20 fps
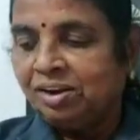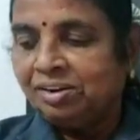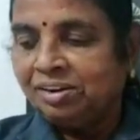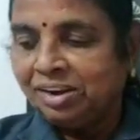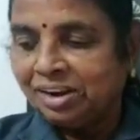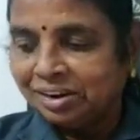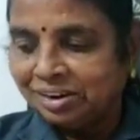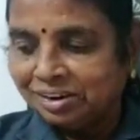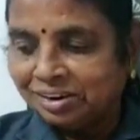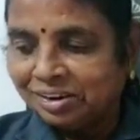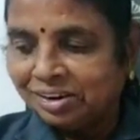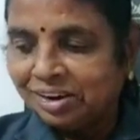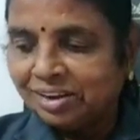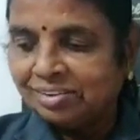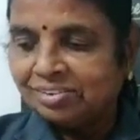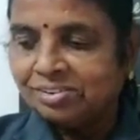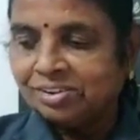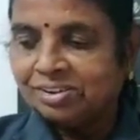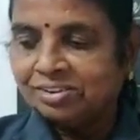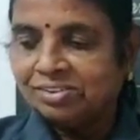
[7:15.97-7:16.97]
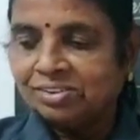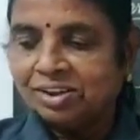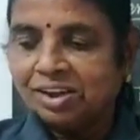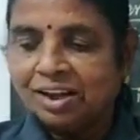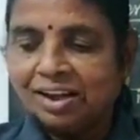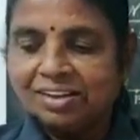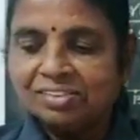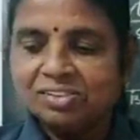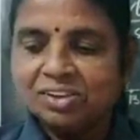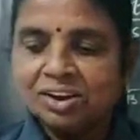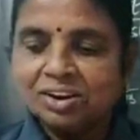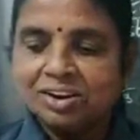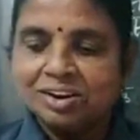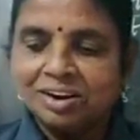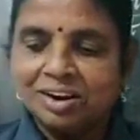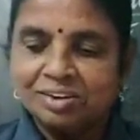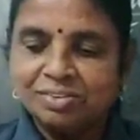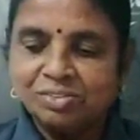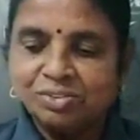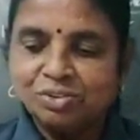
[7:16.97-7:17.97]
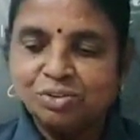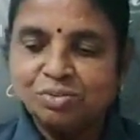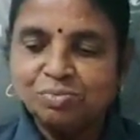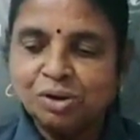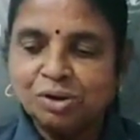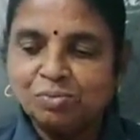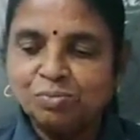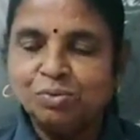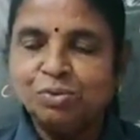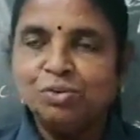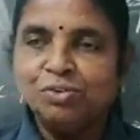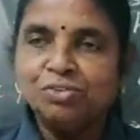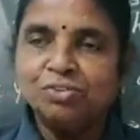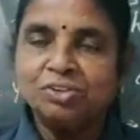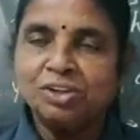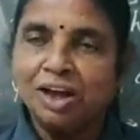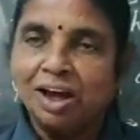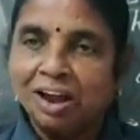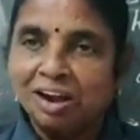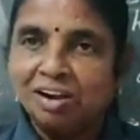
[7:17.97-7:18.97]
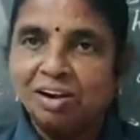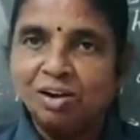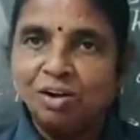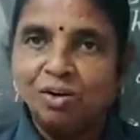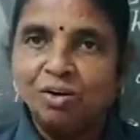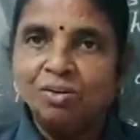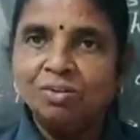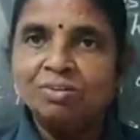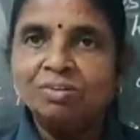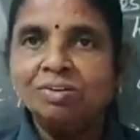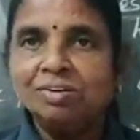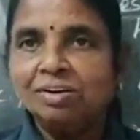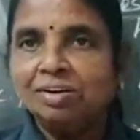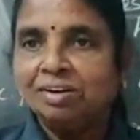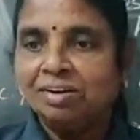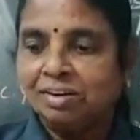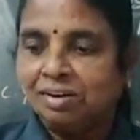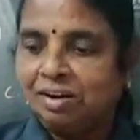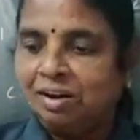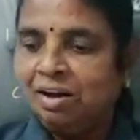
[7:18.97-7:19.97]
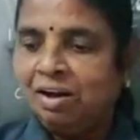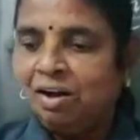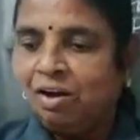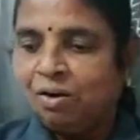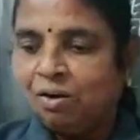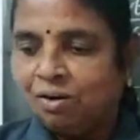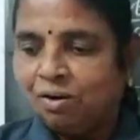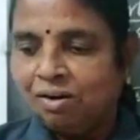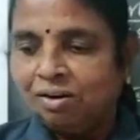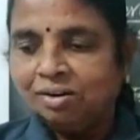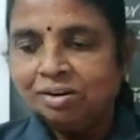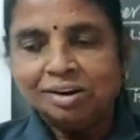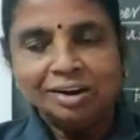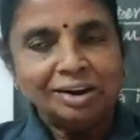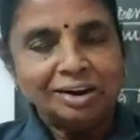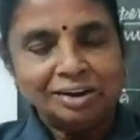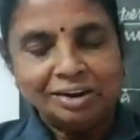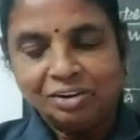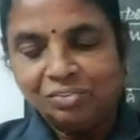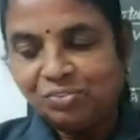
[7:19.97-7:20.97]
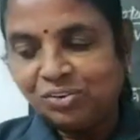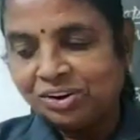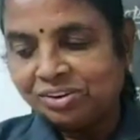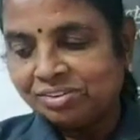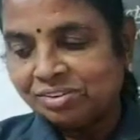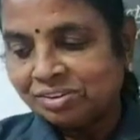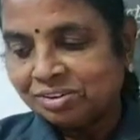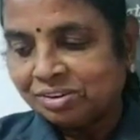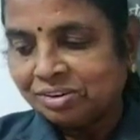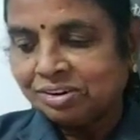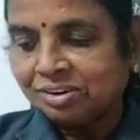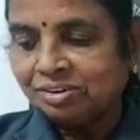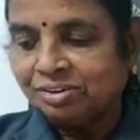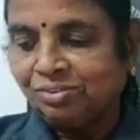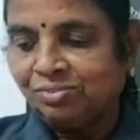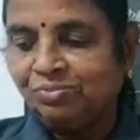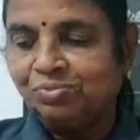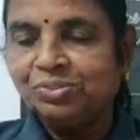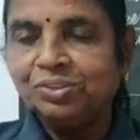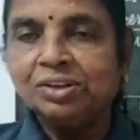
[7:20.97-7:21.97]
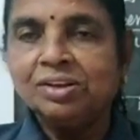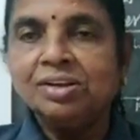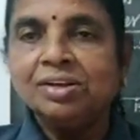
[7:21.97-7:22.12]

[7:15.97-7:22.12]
decreases as a consumer moves along on indifference curve.